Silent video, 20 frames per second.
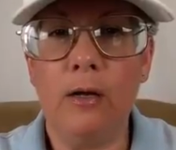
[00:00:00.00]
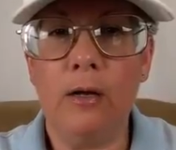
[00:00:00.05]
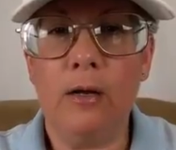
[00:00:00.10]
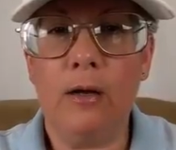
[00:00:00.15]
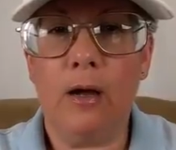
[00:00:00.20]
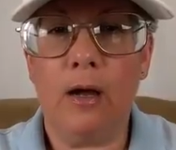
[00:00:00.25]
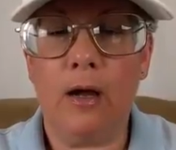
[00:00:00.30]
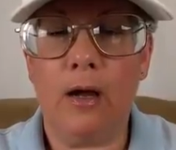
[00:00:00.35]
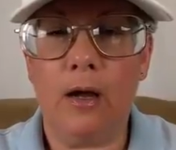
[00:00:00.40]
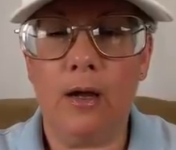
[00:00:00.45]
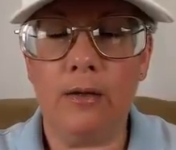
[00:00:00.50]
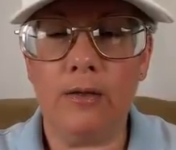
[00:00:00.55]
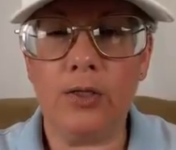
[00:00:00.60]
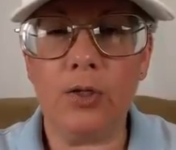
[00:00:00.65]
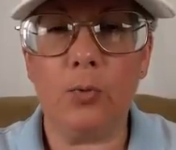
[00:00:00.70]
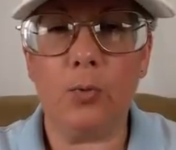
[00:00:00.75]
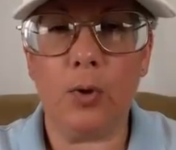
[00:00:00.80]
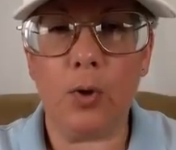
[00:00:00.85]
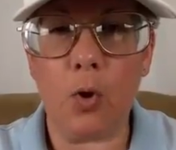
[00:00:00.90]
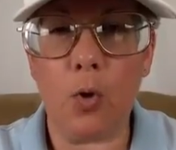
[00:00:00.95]

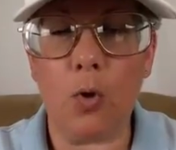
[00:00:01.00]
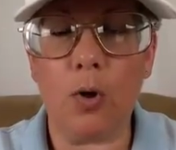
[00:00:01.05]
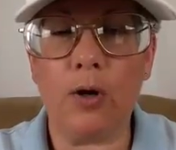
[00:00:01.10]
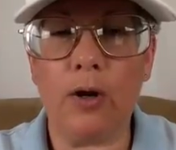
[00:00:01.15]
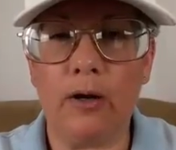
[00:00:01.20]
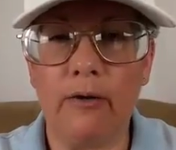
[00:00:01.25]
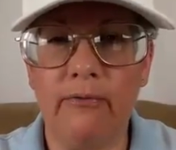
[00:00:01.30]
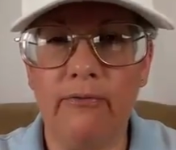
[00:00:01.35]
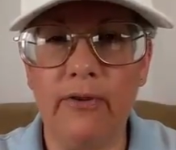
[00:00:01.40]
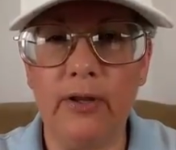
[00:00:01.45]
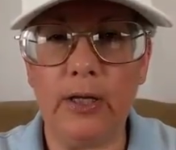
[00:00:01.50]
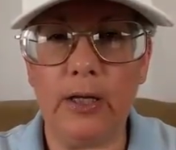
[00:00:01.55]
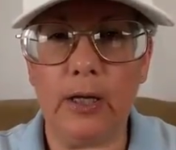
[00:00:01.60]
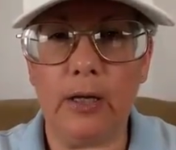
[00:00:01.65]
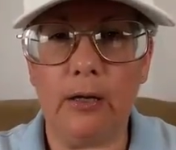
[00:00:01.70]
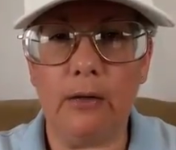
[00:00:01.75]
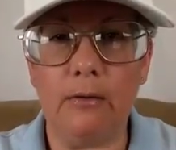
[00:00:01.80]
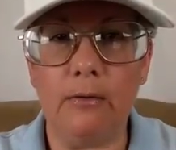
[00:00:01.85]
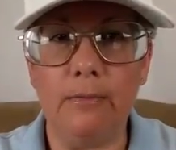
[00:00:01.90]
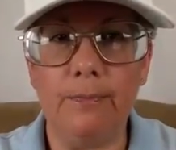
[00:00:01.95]
to record on a
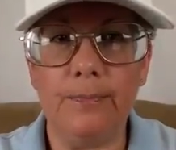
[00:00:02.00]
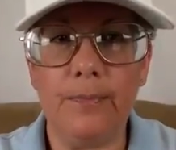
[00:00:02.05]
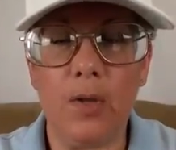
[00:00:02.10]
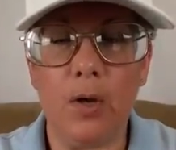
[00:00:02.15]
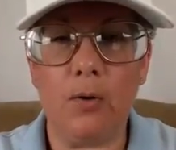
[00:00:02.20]
video,